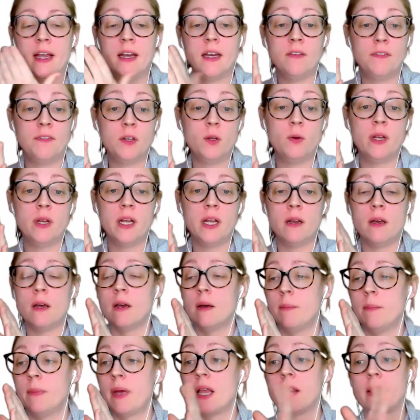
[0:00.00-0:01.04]
And if you need,
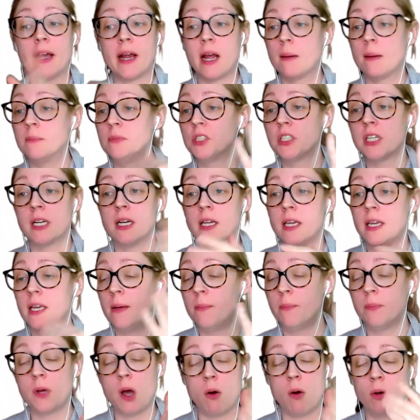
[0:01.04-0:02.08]
like, I'm just going to
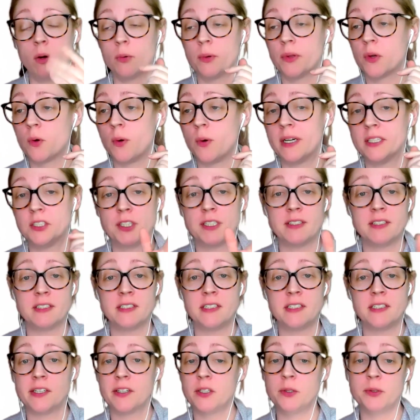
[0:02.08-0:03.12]
keep going with questions
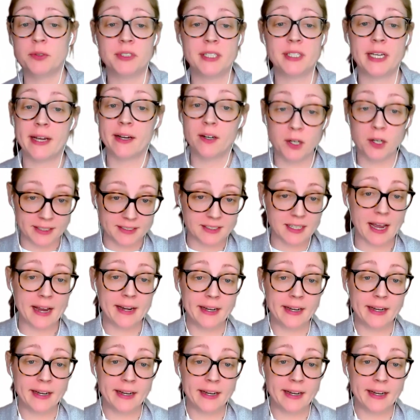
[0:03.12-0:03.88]
until you say, Chris,